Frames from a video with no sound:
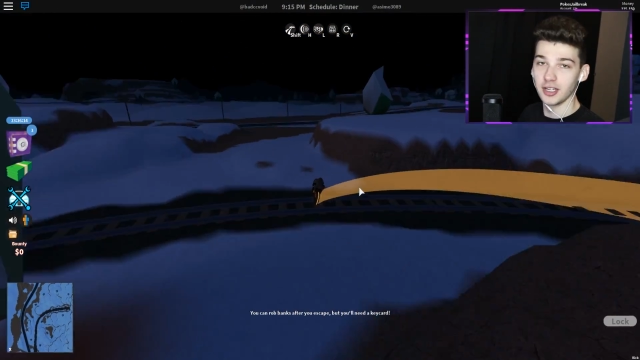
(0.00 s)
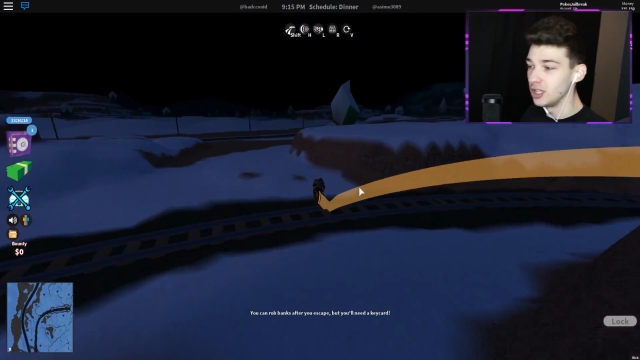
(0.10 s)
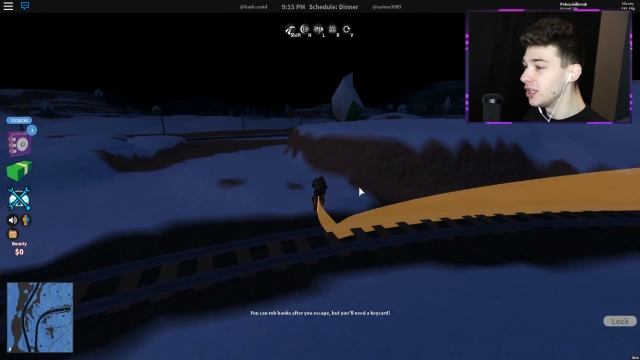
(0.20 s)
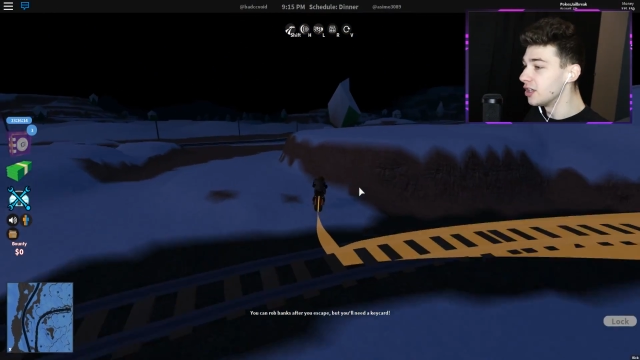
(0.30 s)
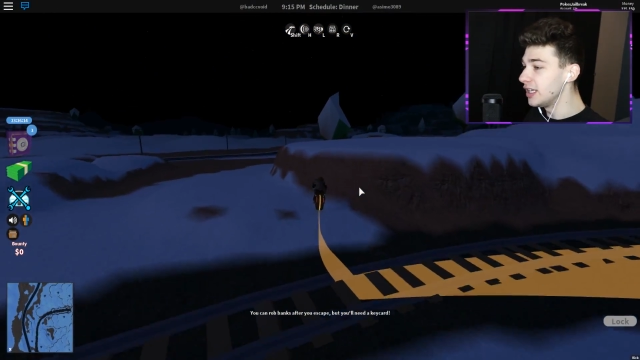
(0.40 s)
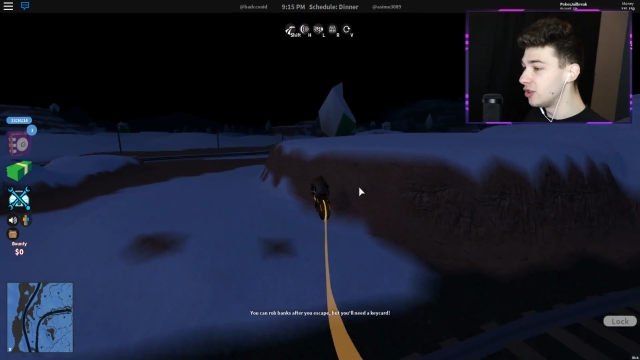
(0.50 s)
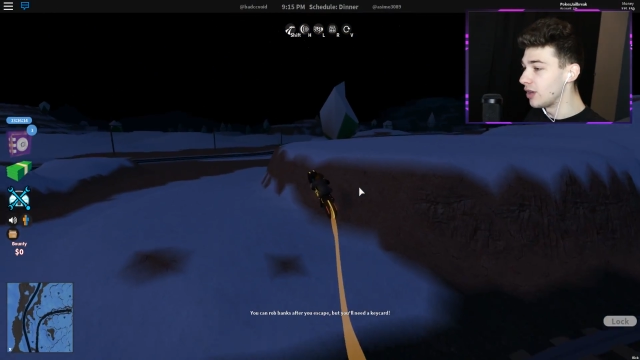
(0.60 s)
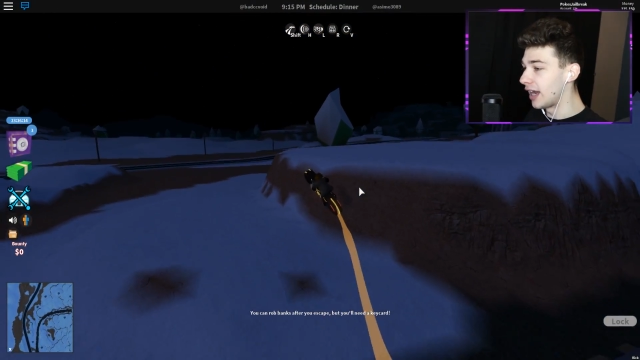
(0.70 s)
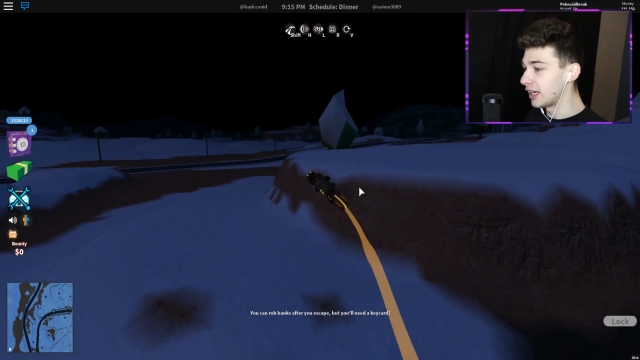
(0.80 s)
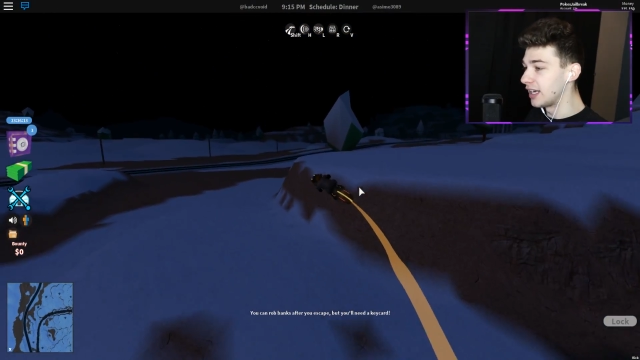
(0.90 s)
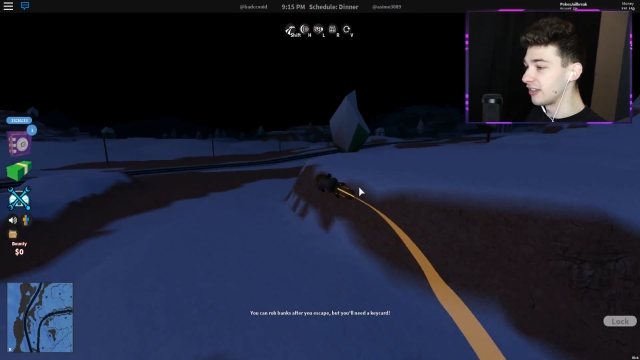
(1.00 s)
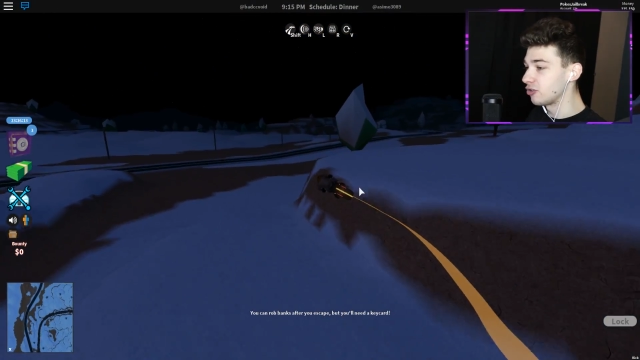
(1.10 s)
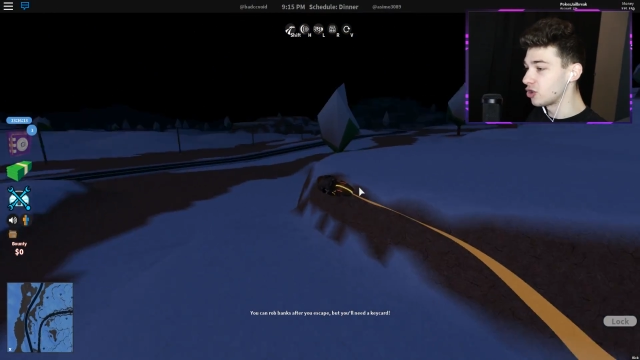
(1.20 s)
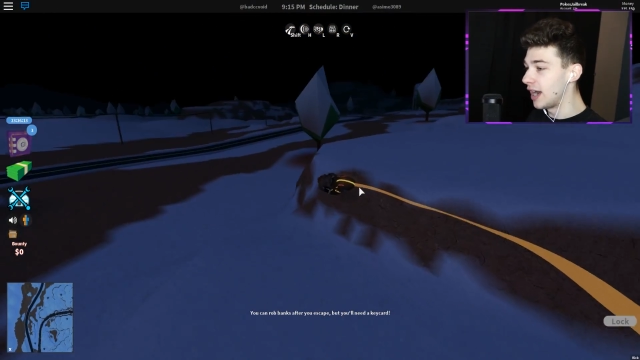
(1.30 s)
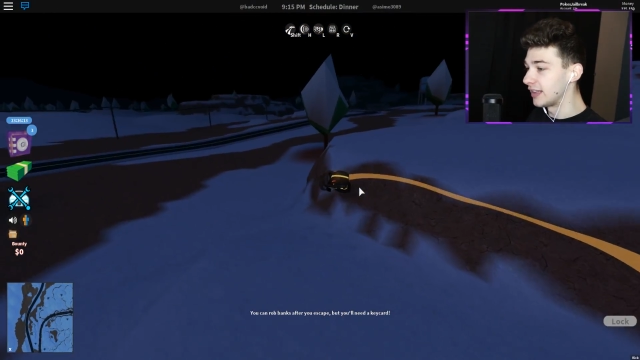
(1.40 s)
You literally do not get an
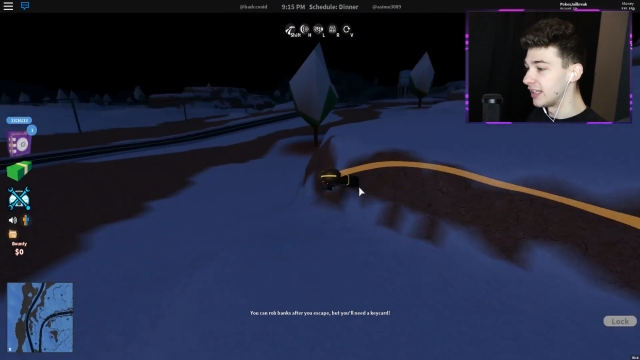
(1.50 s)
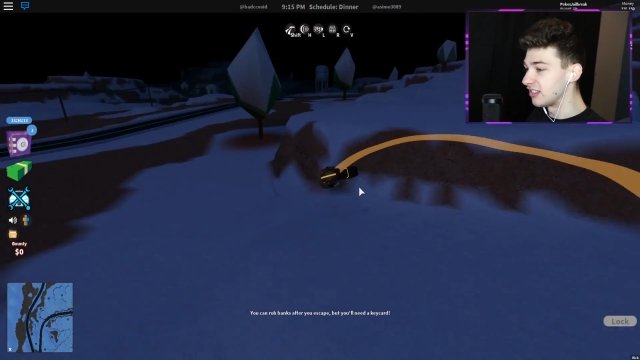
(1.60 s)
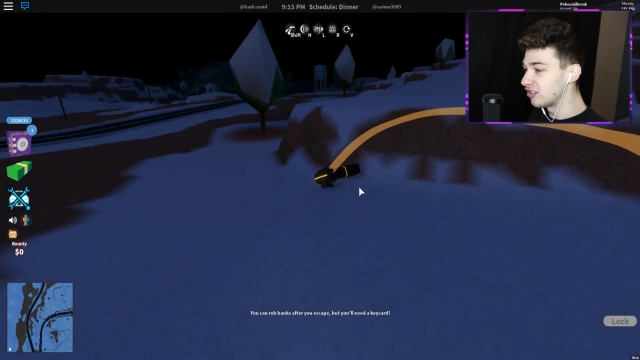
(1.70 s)
extra try at this.